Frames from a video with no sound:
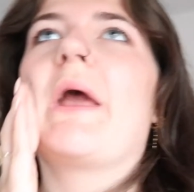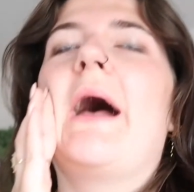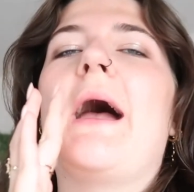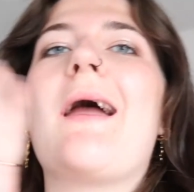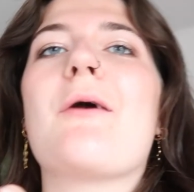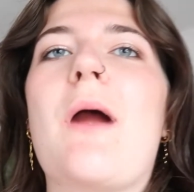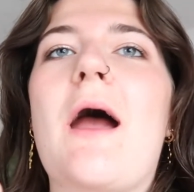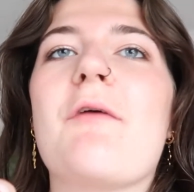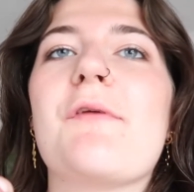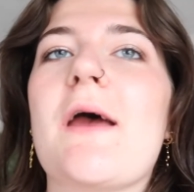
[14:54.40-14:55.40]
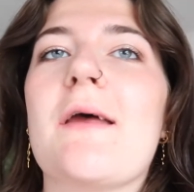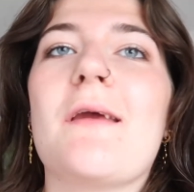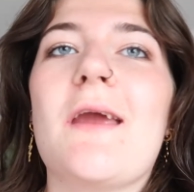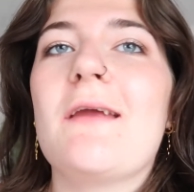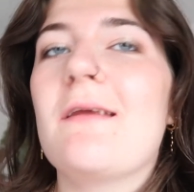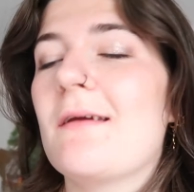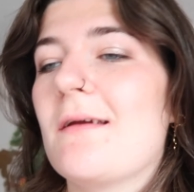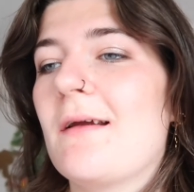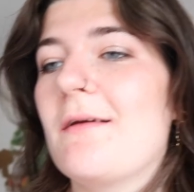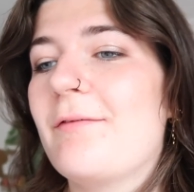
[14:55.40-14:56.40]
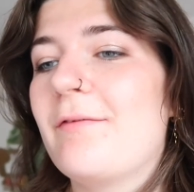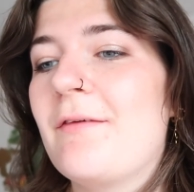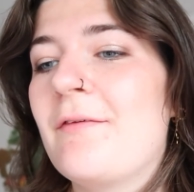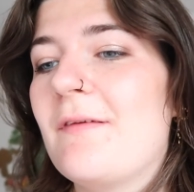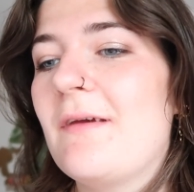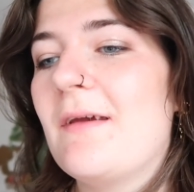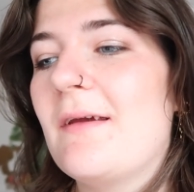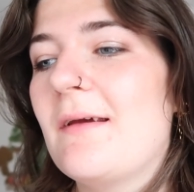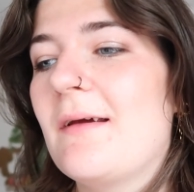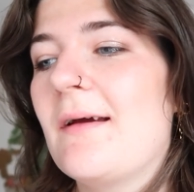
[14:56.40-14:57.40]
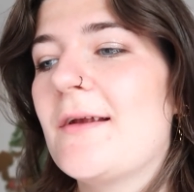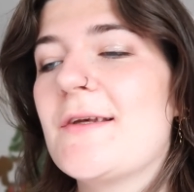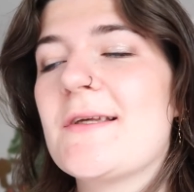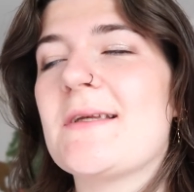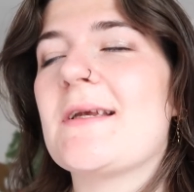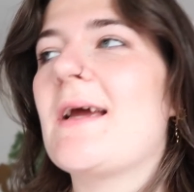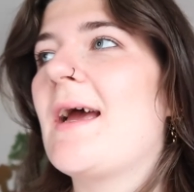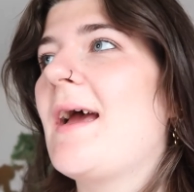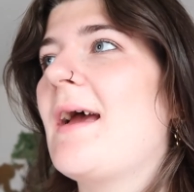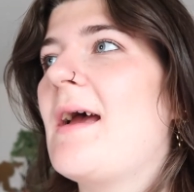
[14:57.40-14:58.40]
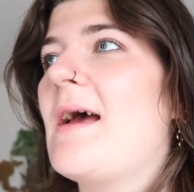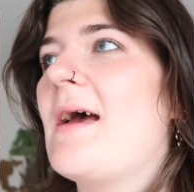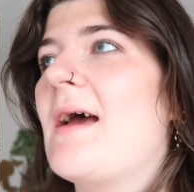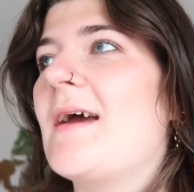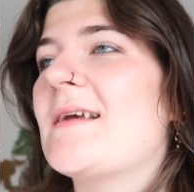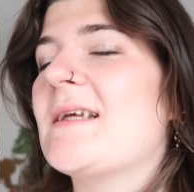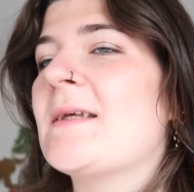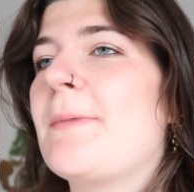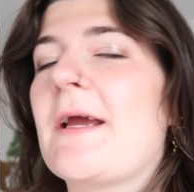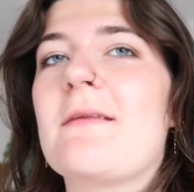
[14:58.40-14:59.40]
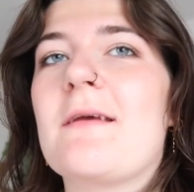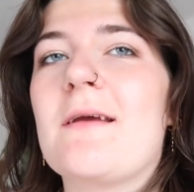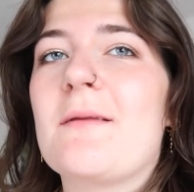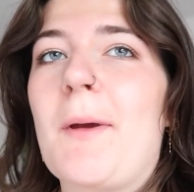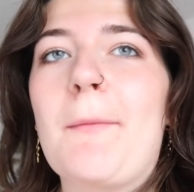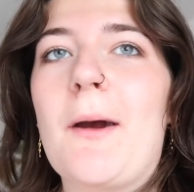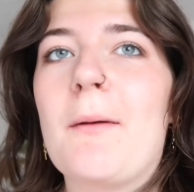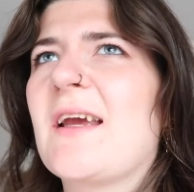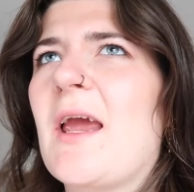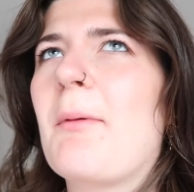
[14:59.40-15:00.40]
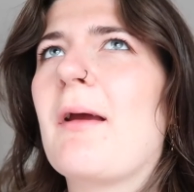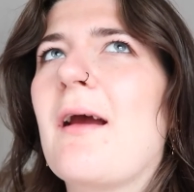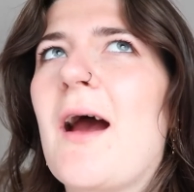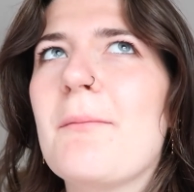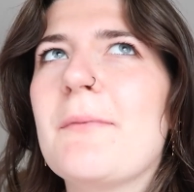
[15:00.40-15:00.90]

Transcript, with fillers: I arrived at 8:50, just as expected, my mom came and got